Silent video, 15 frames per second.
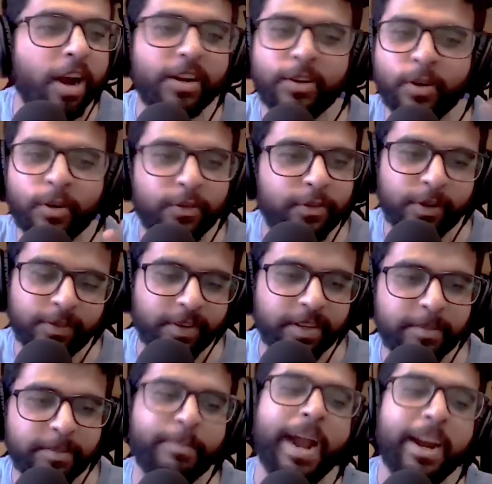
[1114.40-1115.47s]
not no
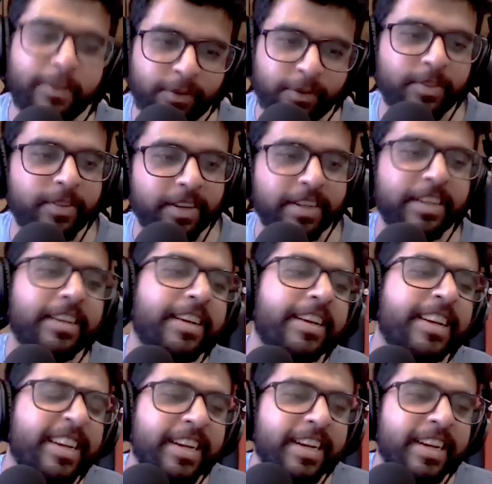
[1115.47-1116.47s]
footwork, bad footwork. Uh,